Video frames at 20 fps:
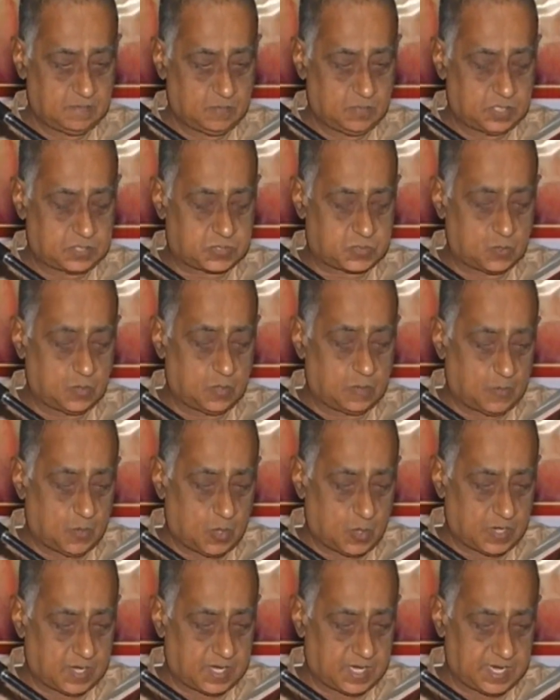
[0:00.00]
There is no
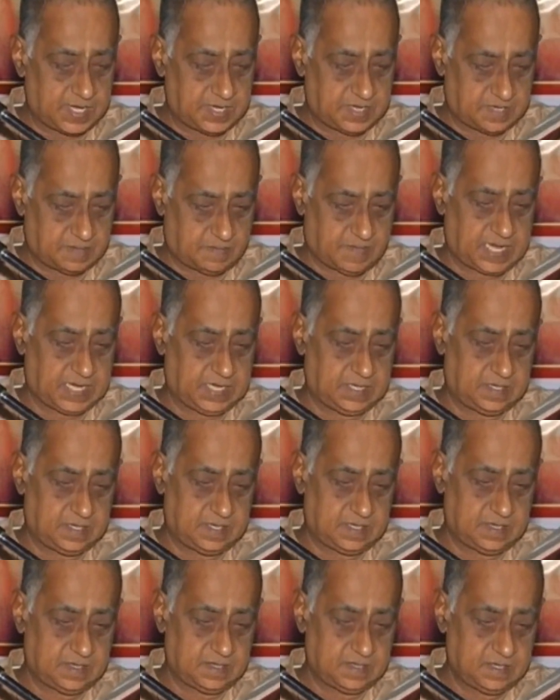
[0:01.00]
moha in the mind.
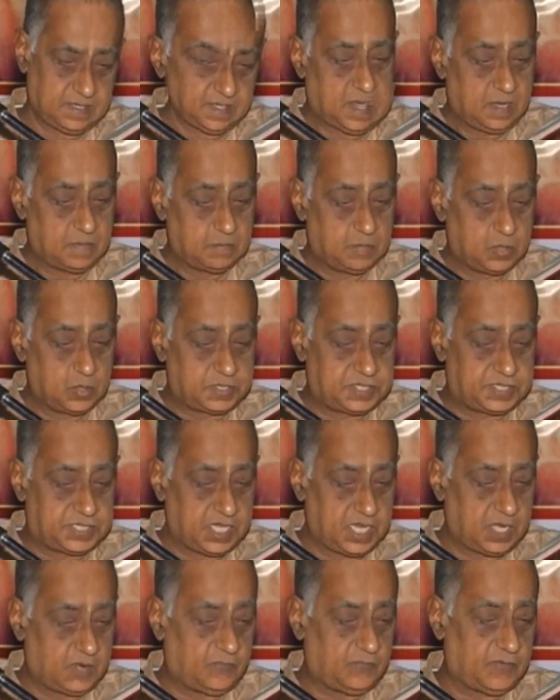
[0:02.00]

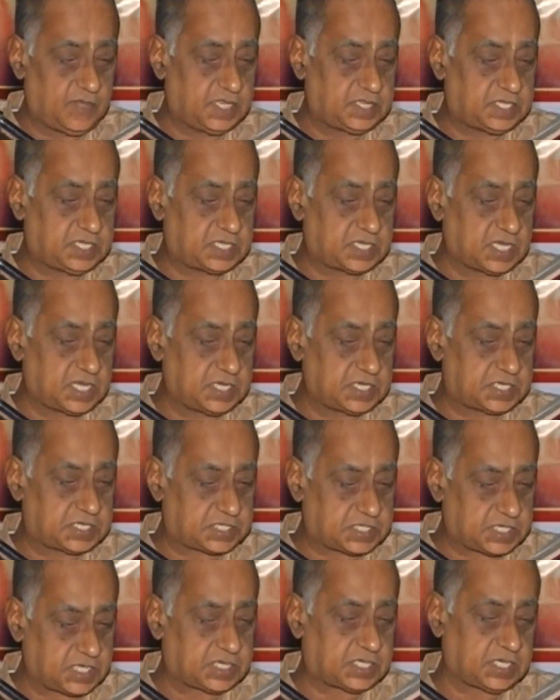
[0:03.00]
Buddhir
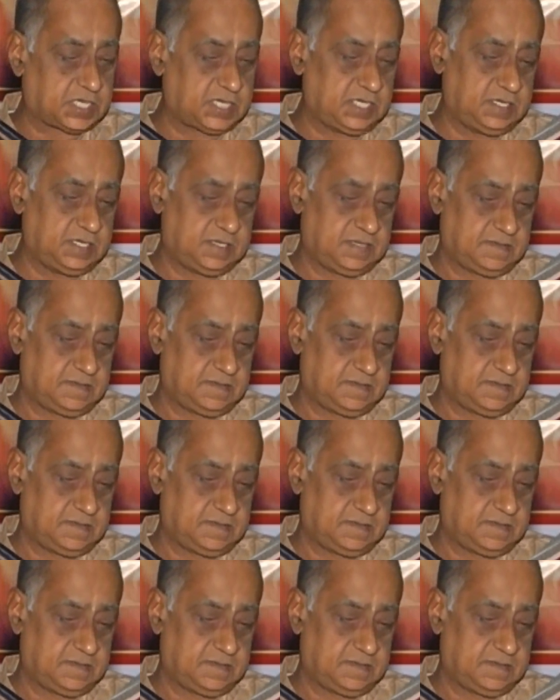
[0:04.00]
vyaditarishyati.